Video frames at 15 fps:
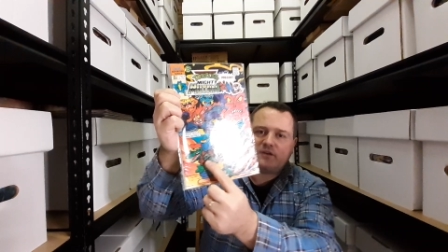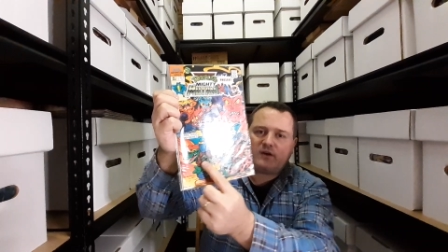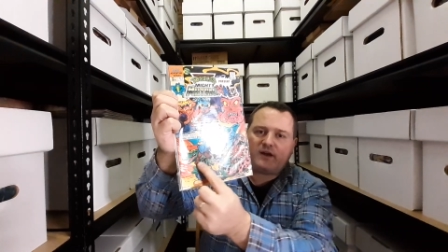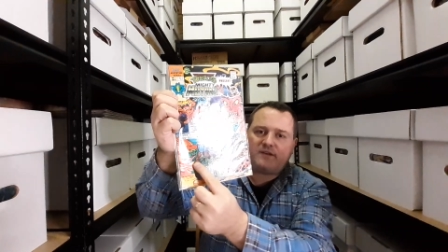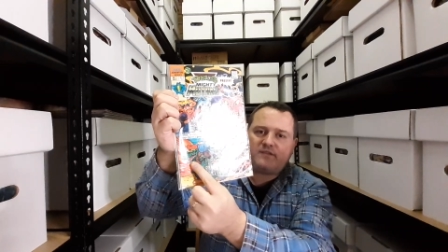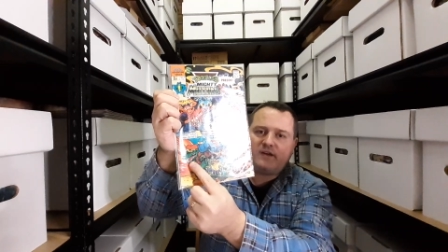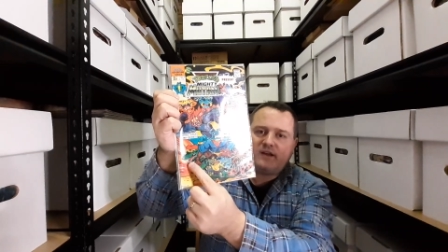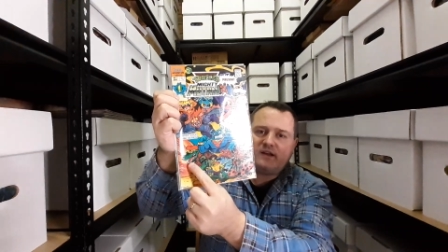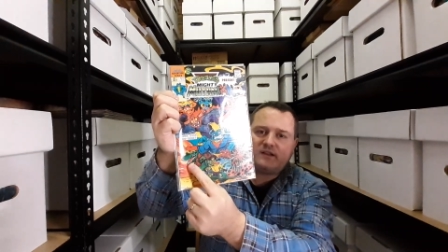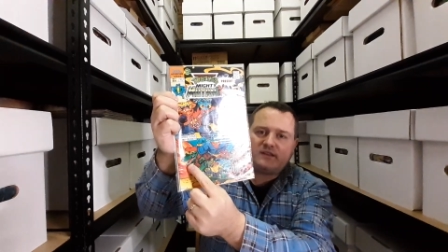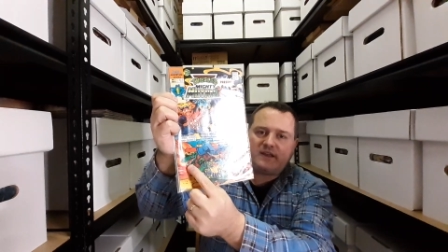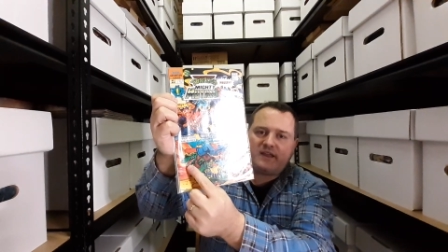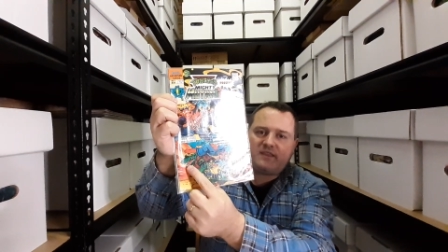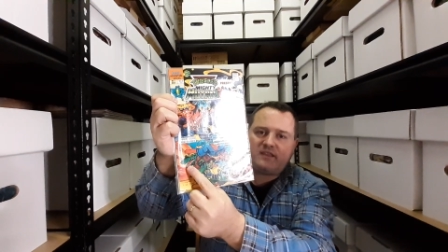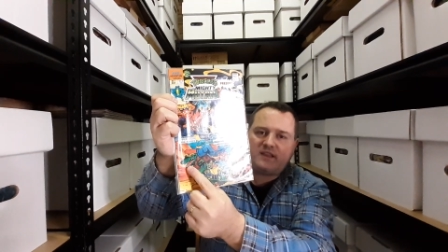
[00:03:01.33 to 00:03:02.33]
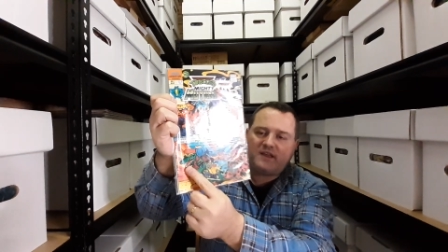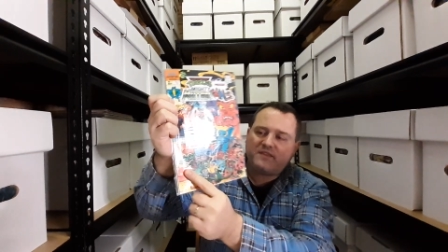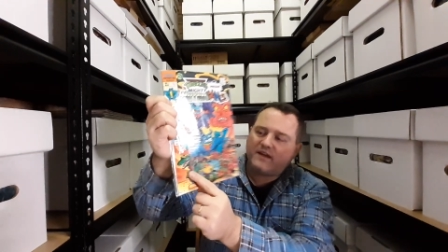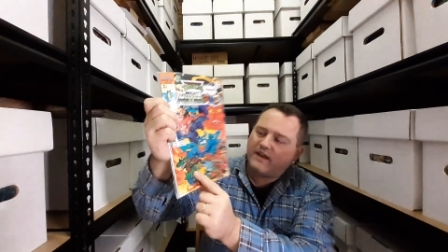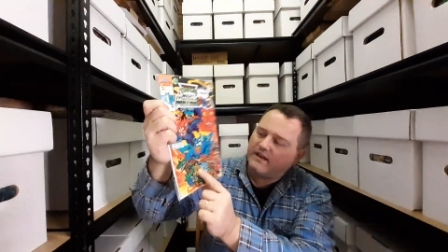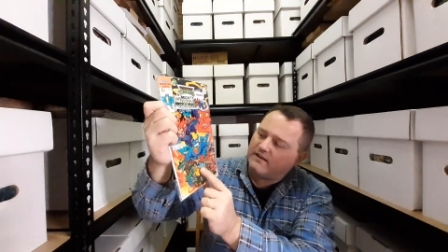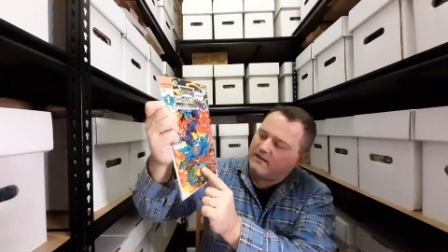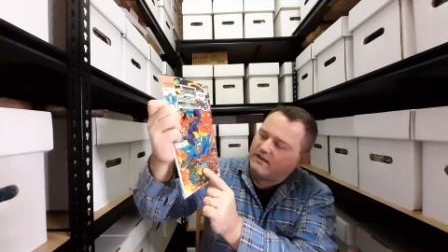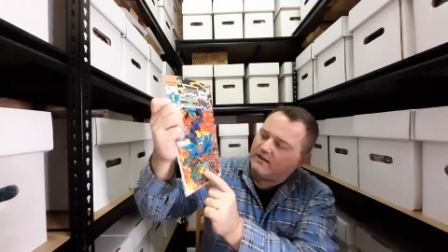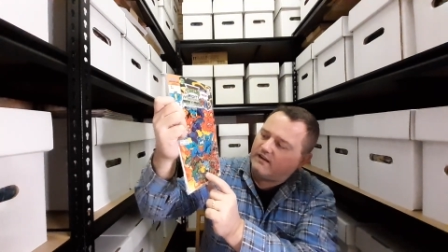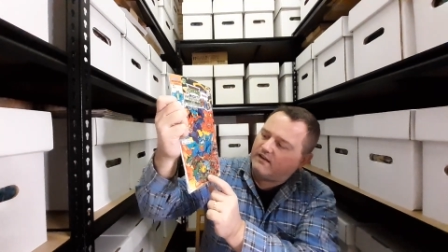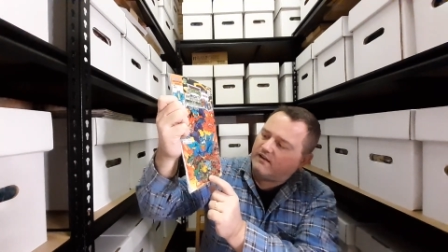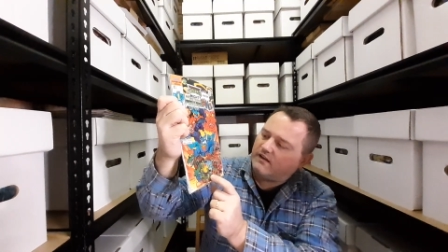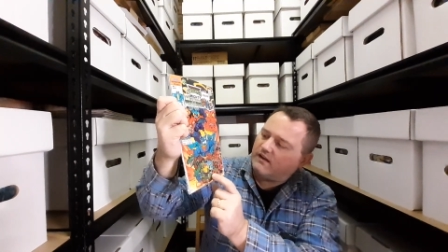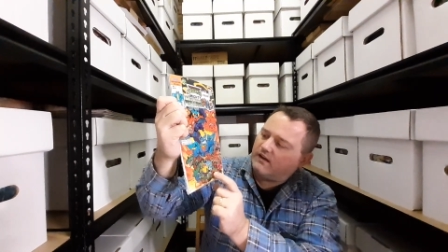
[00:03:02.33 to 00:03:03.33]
you had Leatherhead here.